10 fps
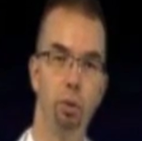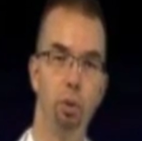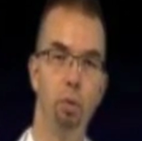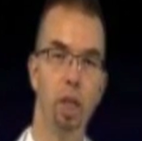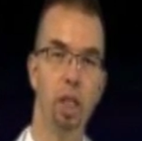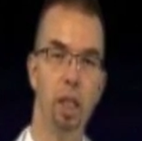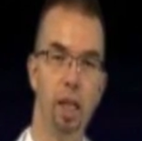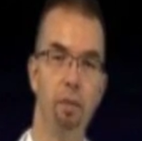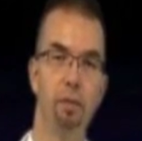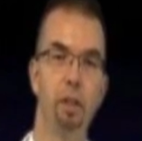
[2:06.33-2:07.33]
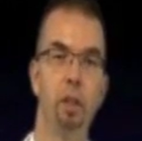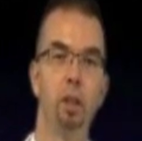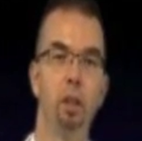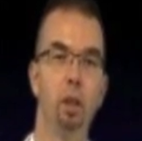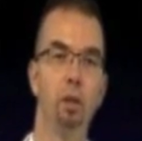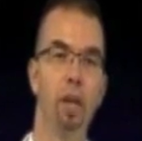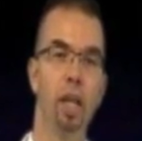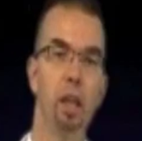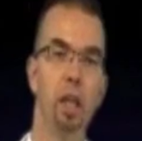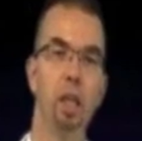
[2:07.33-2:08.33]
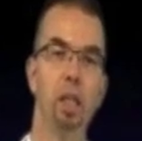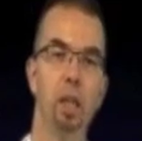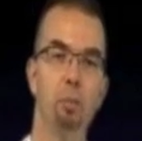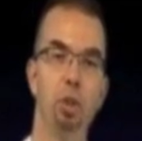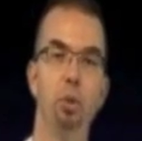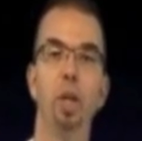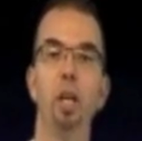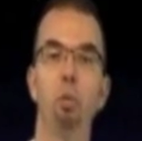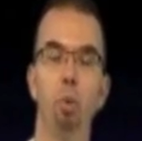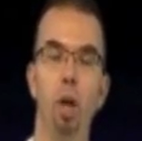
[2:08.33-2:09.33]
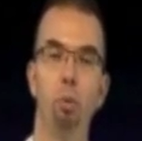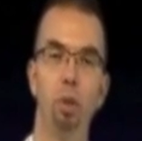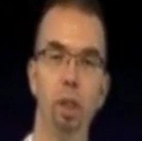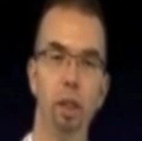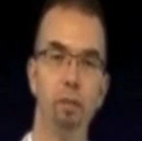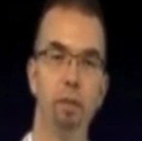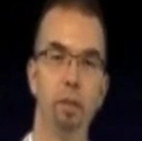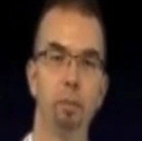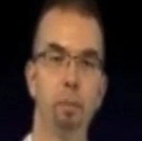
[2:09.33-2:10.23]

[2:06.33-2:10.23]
to my left of Anthony demonstrating a proper lift.